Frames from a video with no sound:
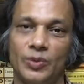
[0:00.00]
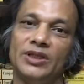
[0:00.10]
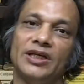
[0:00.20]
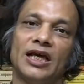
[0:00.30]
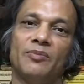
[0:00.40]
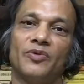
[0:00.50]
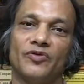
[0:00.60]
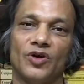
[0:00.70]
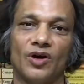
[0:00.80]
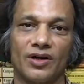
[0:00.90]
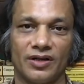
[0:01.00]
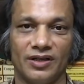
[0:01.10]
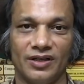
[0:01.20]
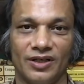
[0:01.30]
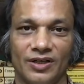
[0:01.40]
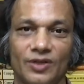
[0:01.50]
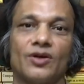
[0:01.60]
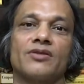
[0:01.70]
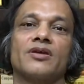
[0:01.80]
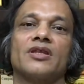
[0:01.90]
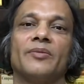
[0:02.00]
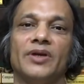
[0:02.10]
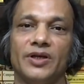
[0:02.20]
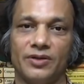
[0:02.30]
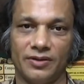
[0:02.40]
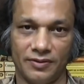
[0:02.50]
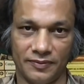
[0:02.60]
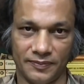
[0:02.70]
with the help of your cross-examination.